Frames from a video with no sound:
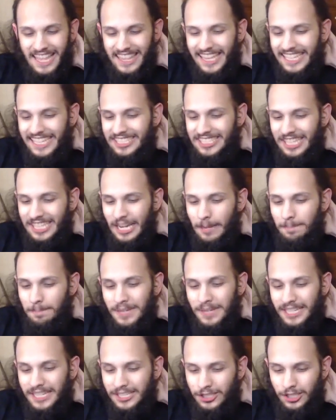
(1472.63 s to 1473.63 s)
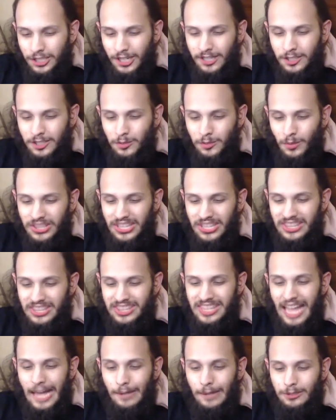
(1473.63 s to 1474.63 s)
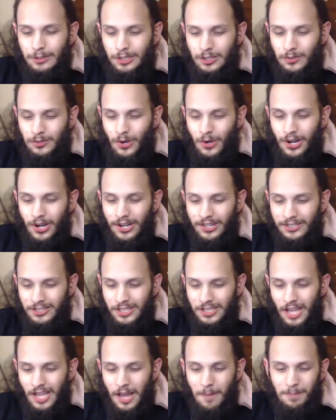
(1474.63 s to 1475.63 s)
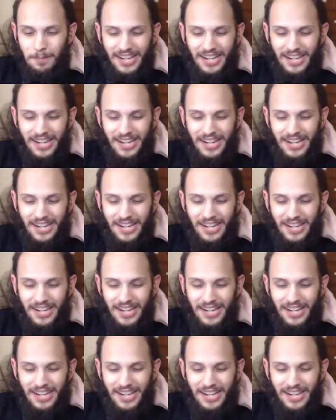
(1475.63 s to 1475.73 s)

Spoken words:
They say a picture is worth 1,000 words,